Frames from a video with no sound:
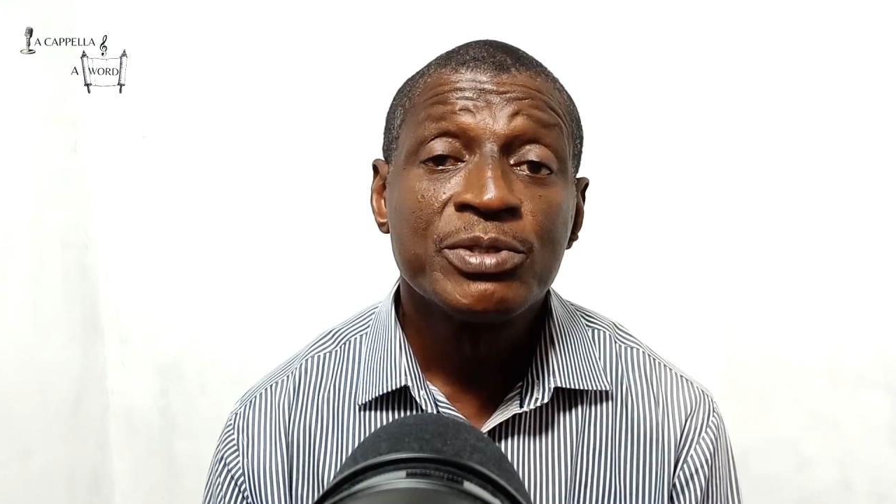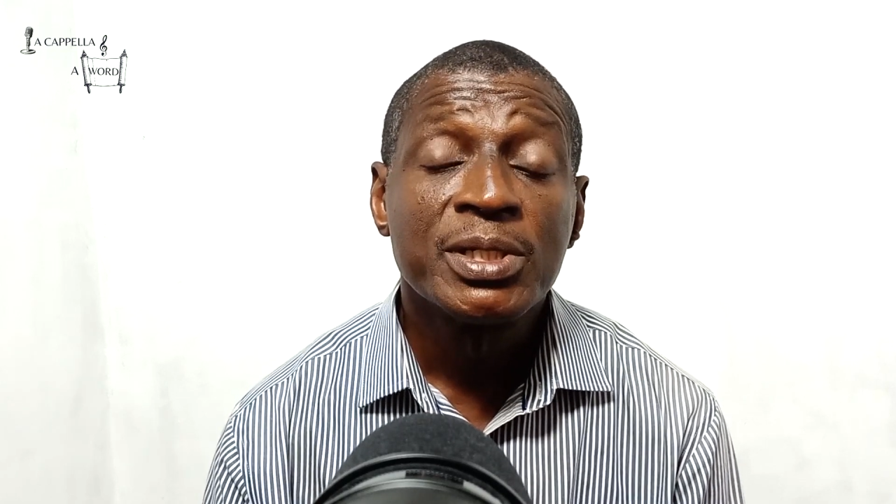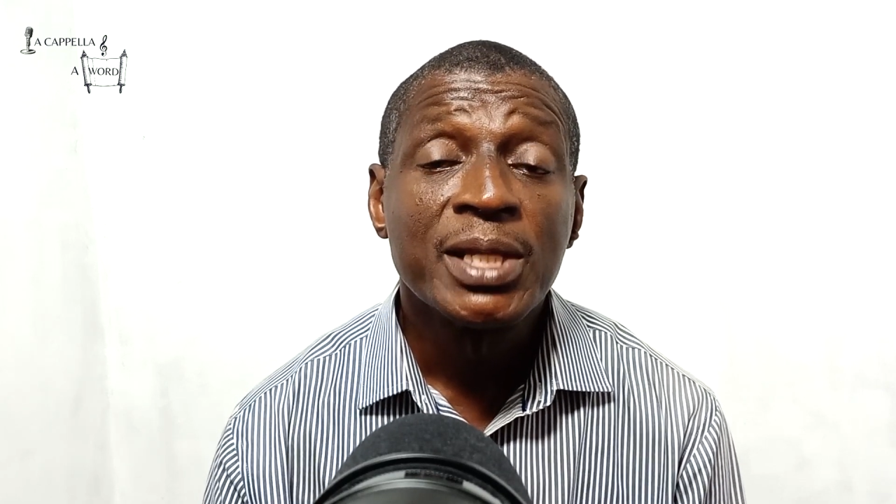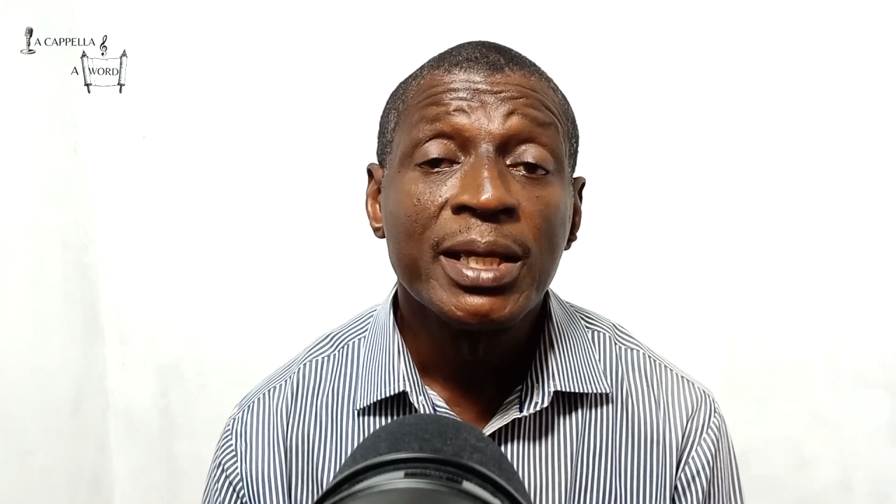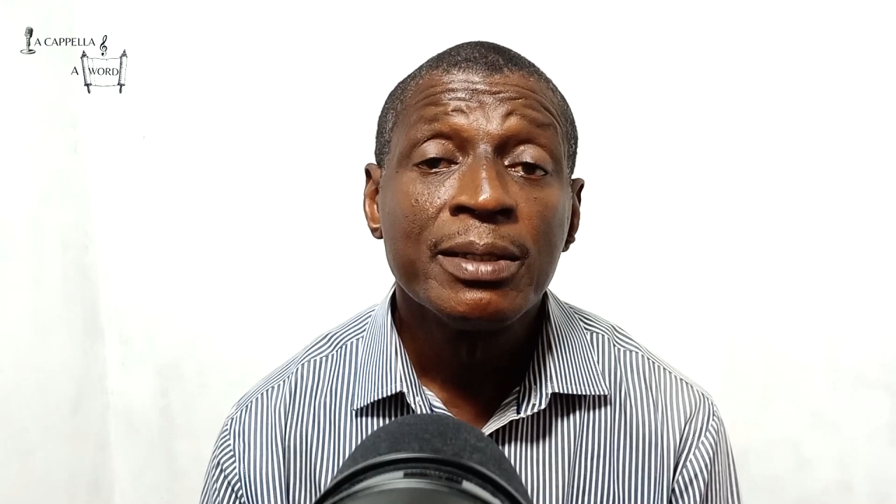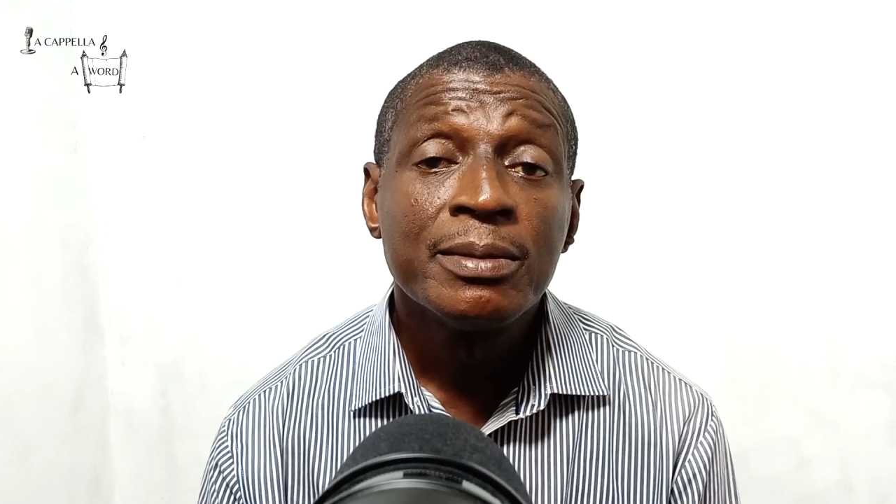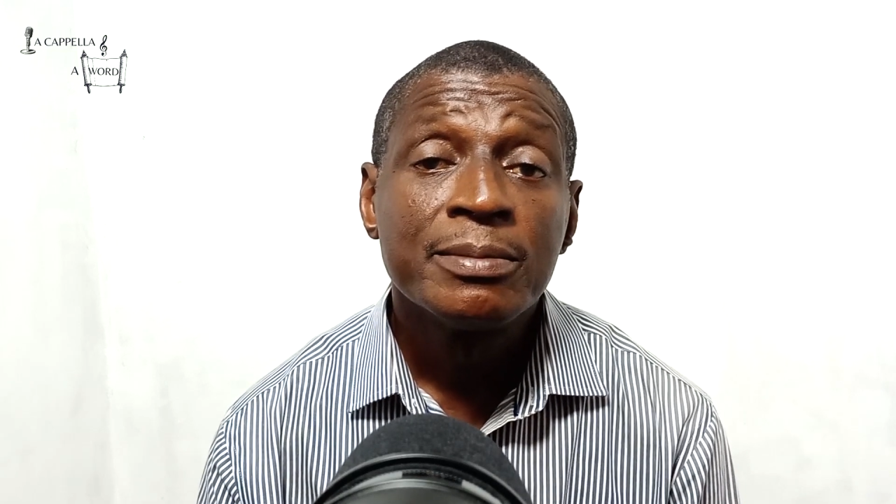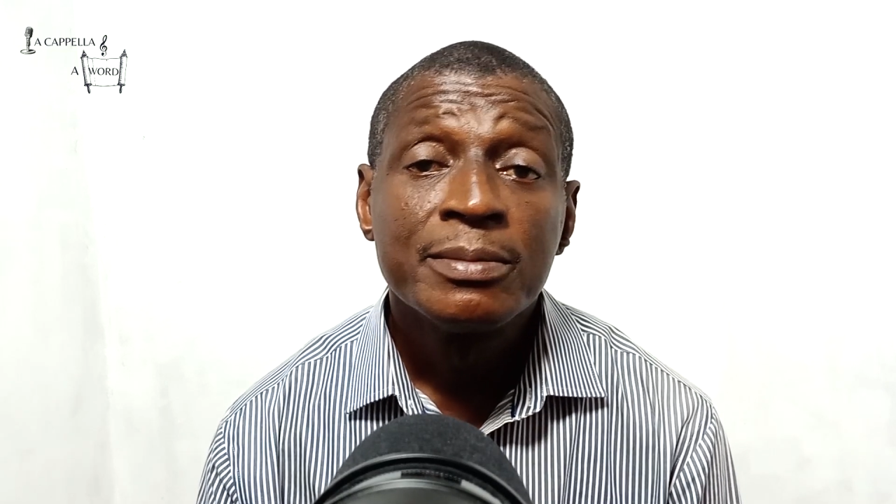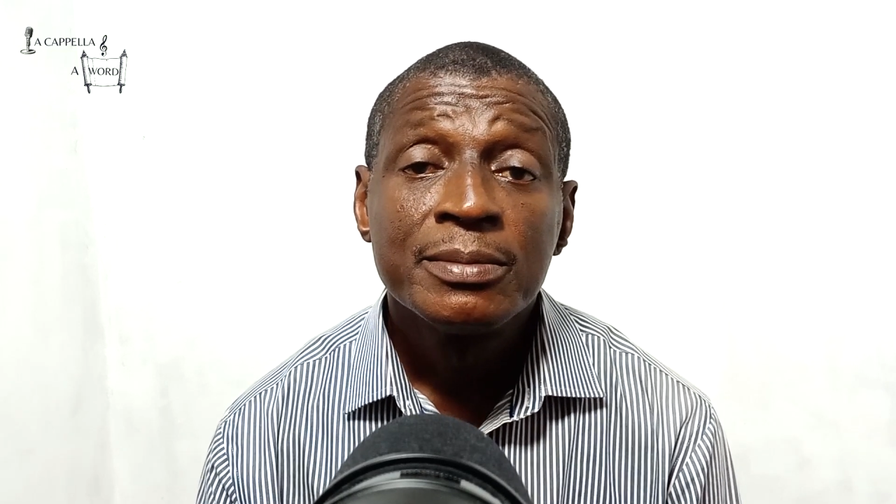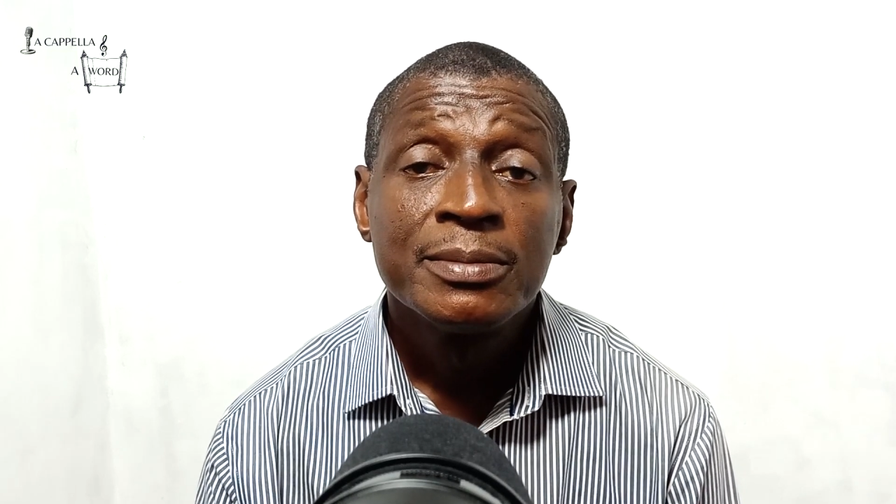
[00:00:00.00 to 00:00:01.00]
today
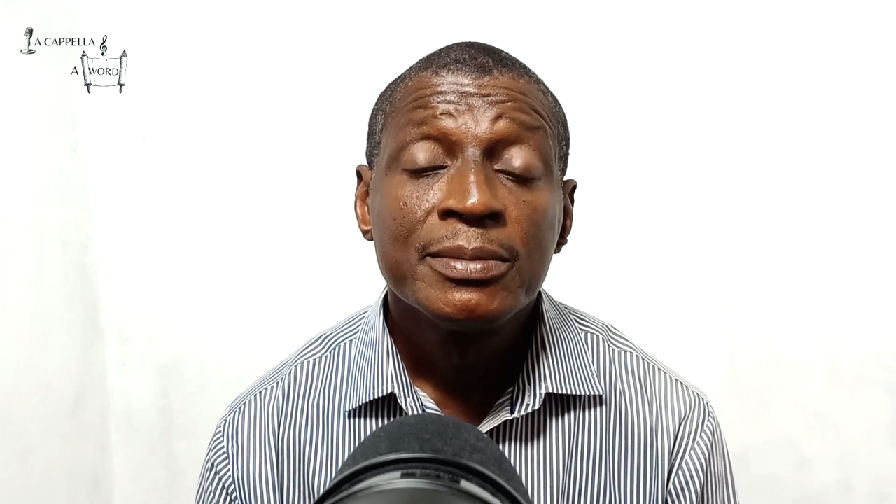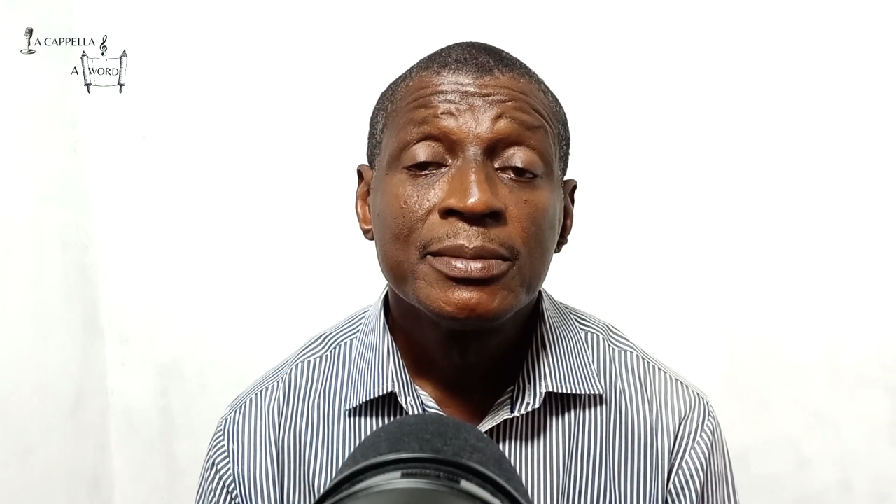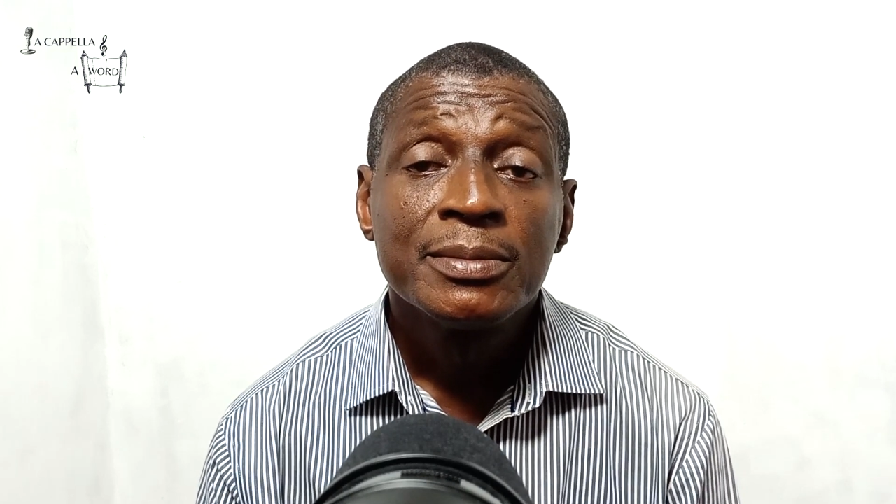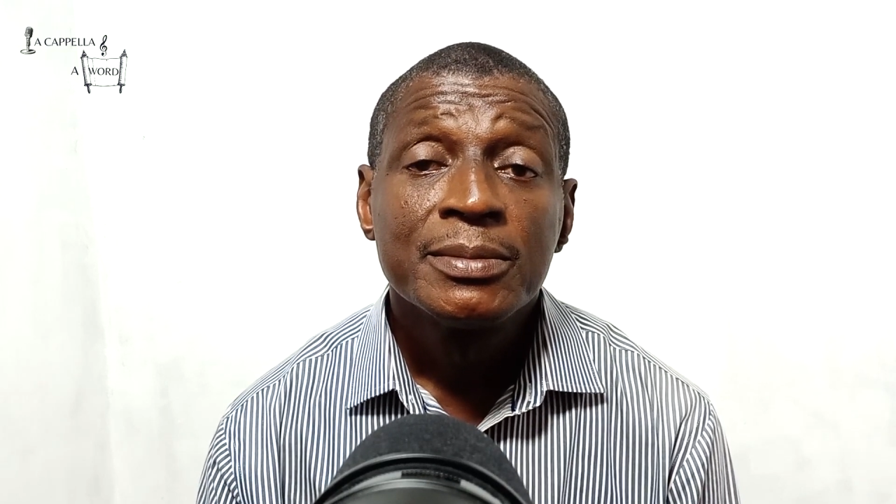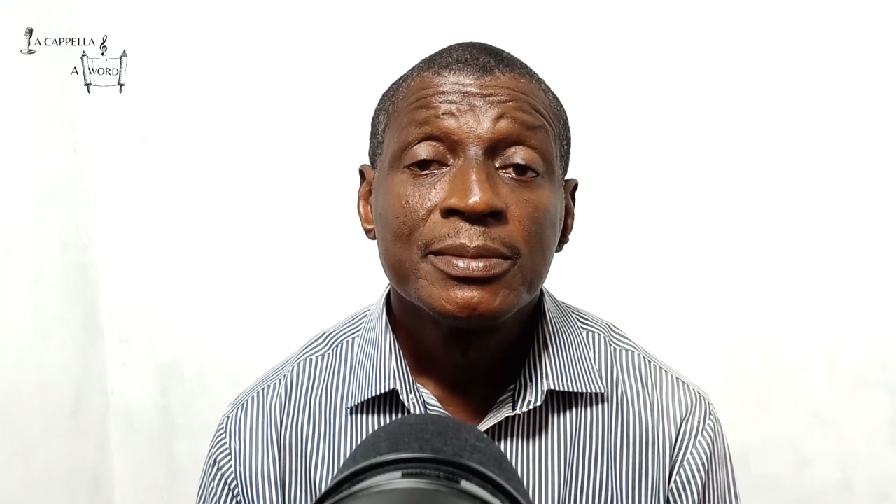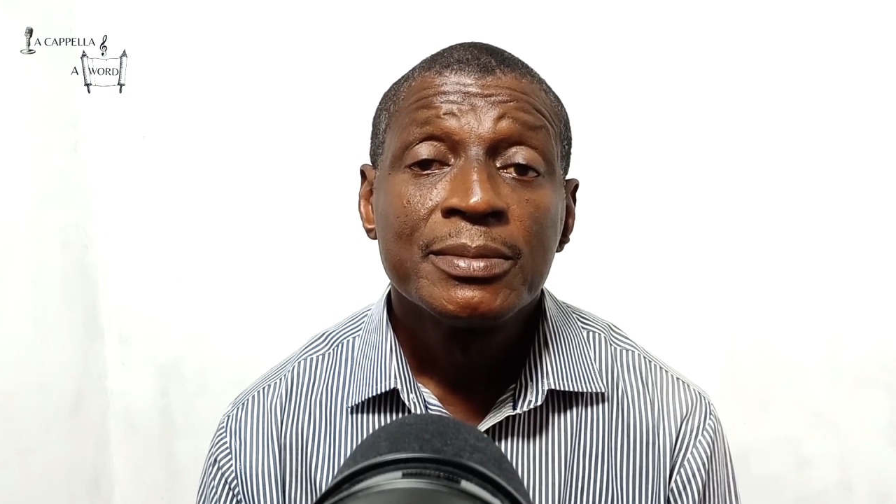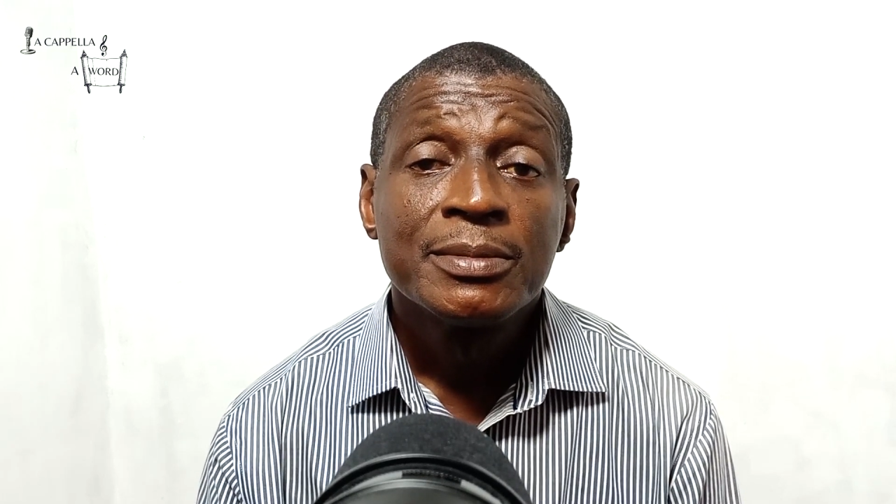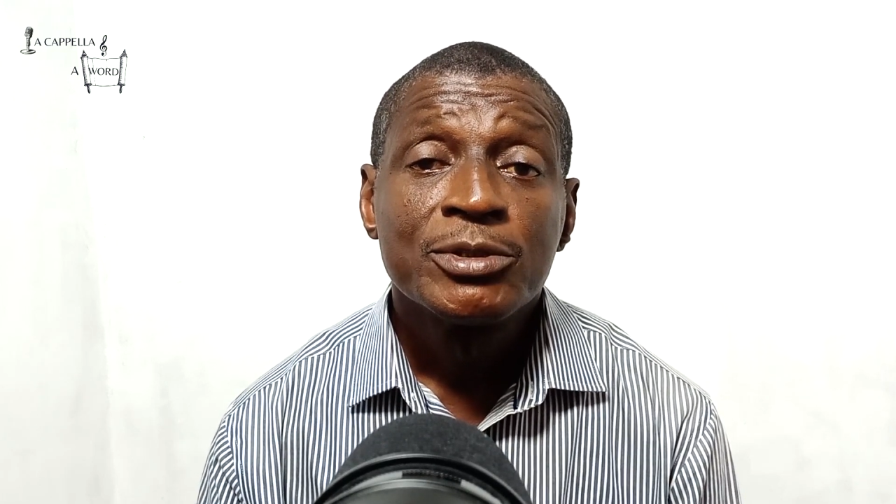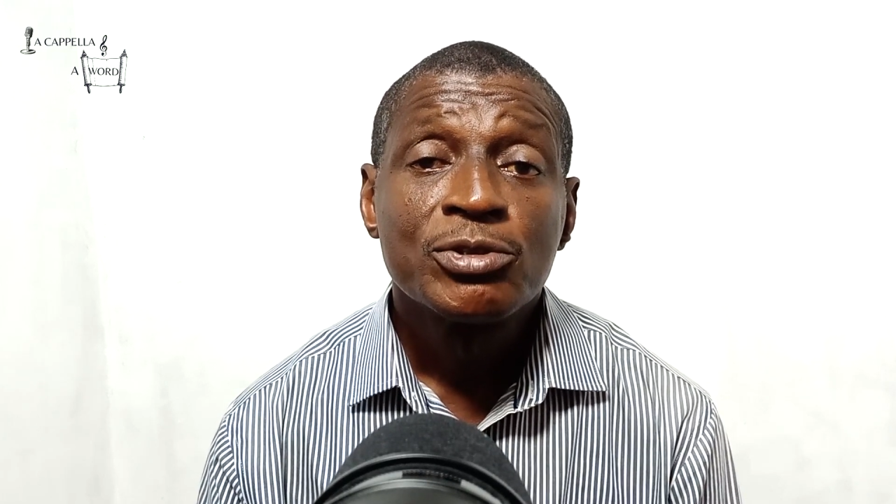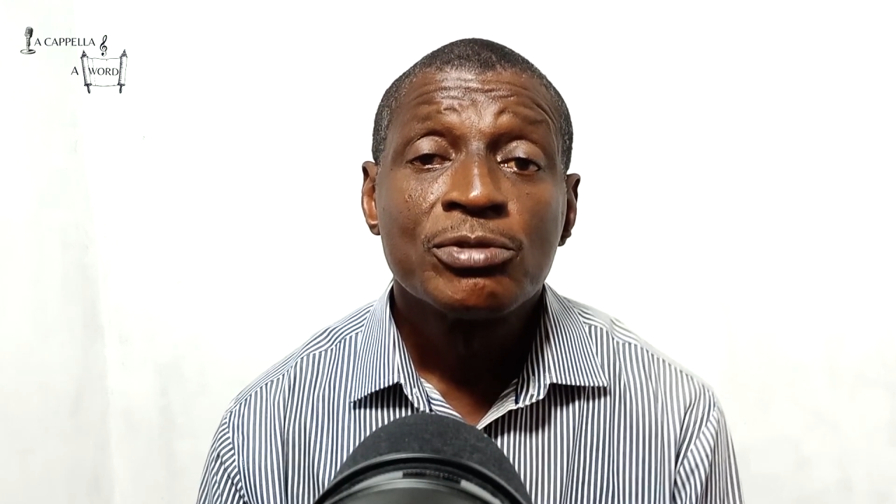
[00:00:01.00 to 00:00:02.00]

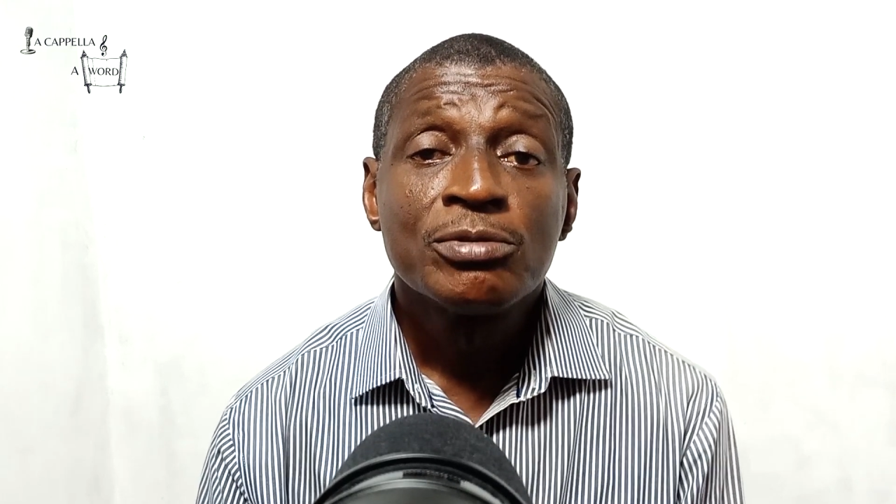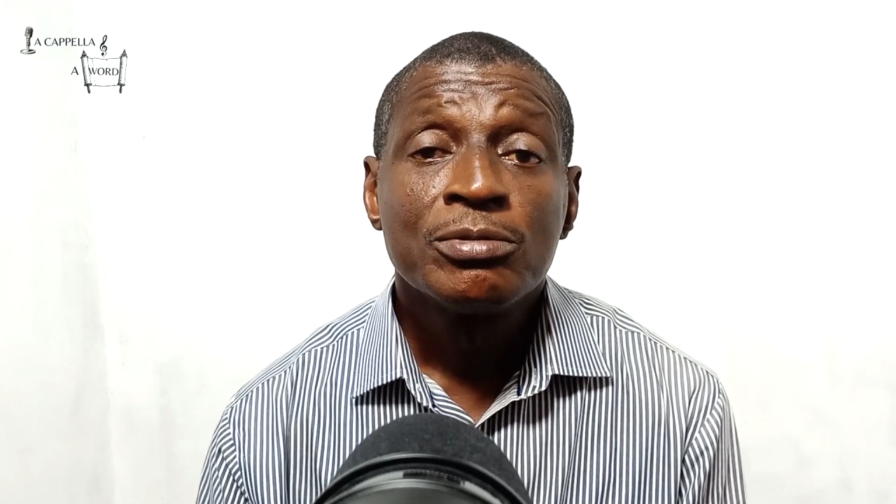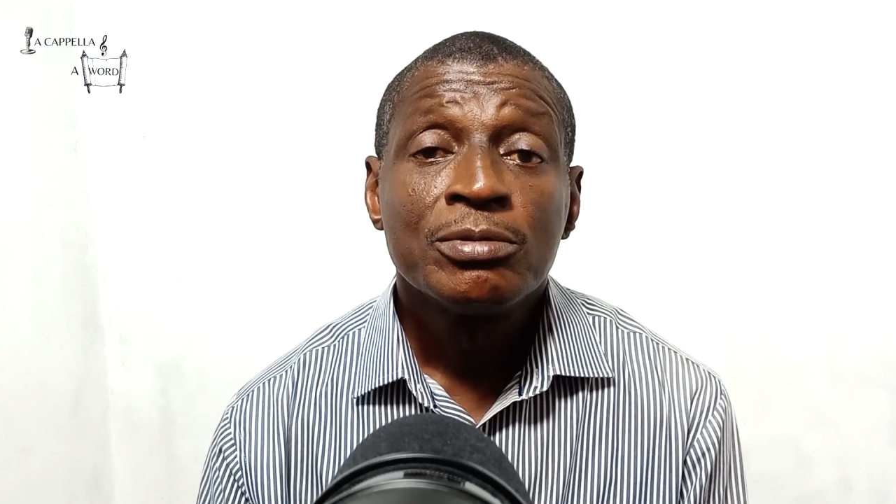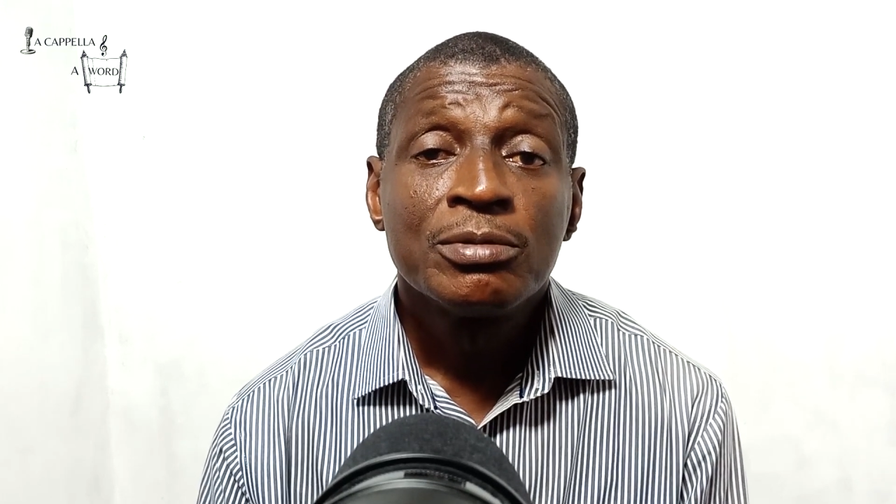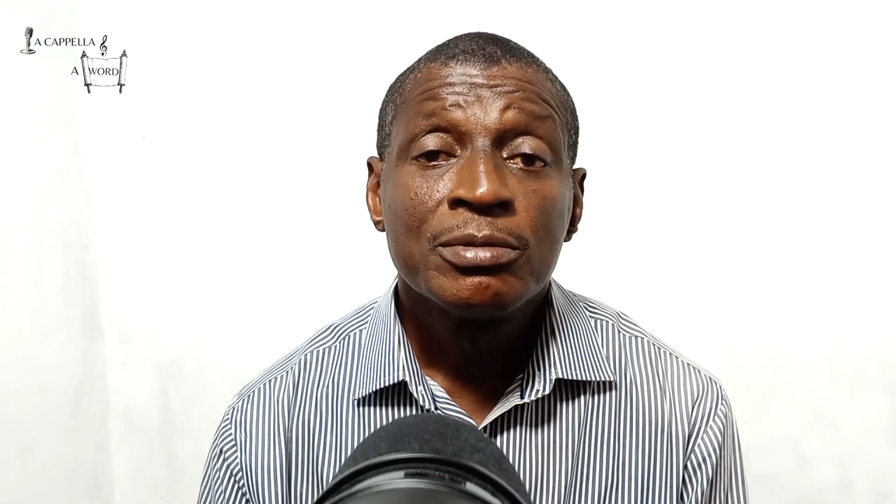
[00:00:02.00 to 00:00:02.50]
to